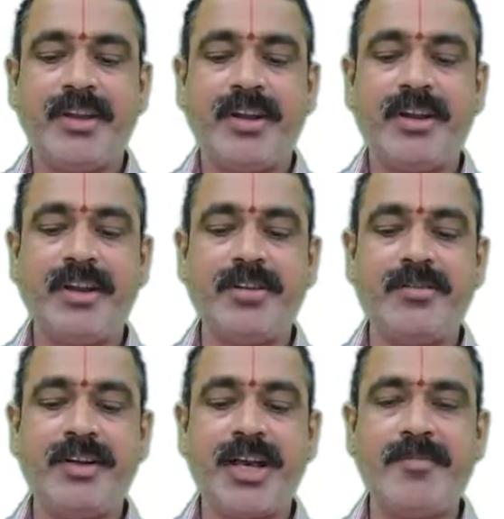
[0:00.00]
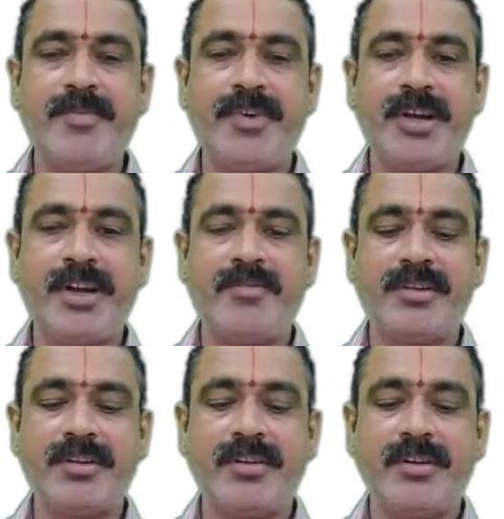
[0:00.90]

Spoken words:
according to the type of account